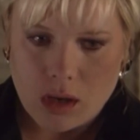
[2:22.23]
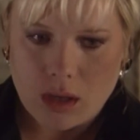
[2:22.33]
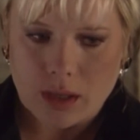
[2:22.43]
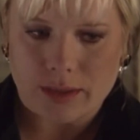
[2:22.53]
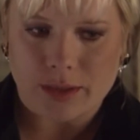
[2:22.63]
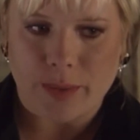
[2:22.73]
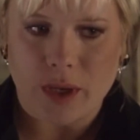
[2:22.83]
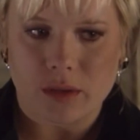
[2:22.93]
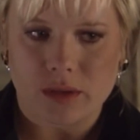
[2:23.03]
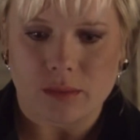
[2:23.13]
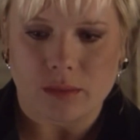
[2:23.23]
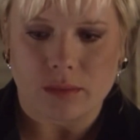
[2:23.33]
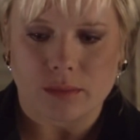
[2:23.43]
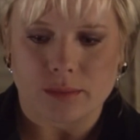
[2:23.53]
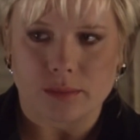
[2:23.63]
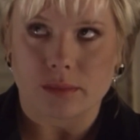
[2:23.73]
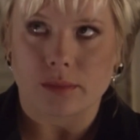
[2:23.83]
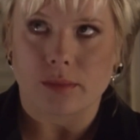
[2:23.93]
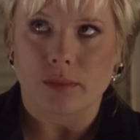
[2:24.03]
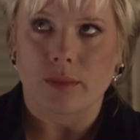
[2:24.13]
I suppose
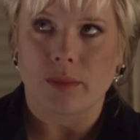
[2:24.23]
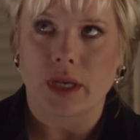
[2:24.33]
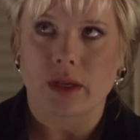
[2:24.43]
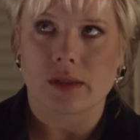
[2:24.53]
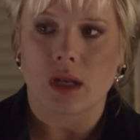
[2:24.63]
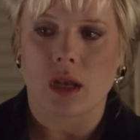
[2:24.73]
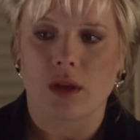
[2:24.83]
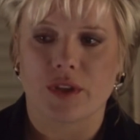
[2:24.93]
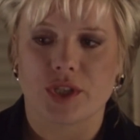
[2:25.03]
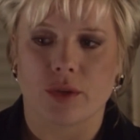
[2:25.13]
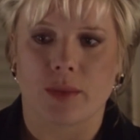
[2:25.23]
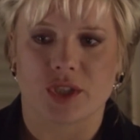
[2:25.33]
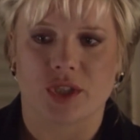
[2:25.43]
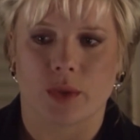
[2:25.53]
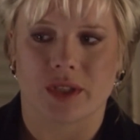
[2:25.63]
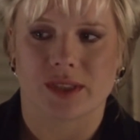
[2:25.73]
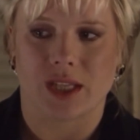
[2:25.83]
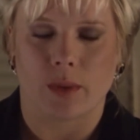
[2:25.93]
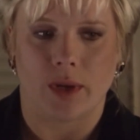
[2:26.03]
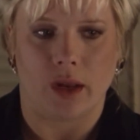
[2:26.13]
because I love you too much to want to see
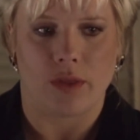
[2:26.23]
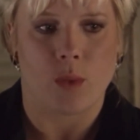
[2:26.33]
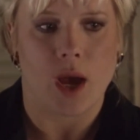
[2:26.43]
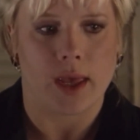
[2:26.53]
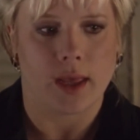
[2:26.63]
you any other way.